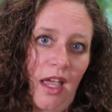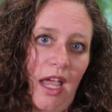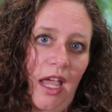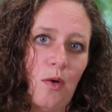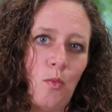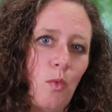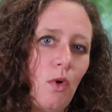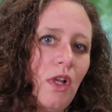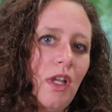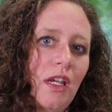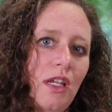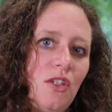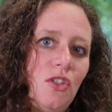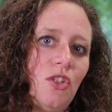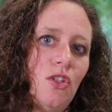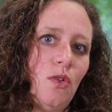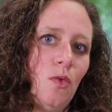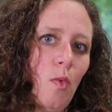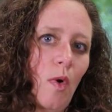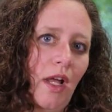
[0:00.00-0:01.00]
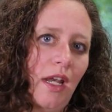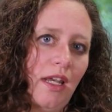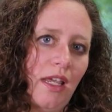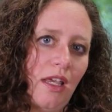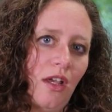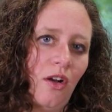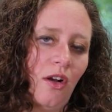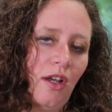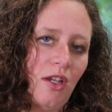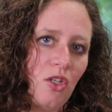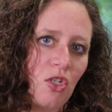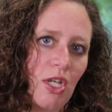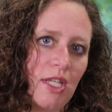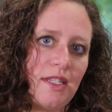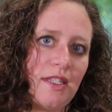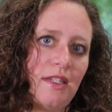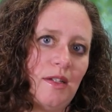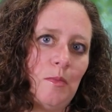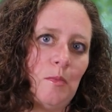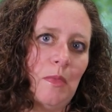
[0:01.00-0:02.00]
And we're going to do one here in
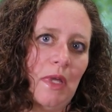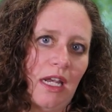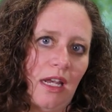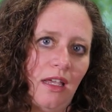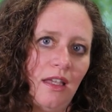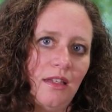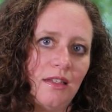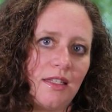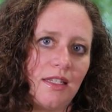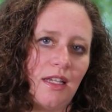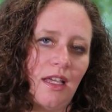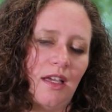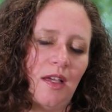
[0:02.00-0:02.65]
just a minute.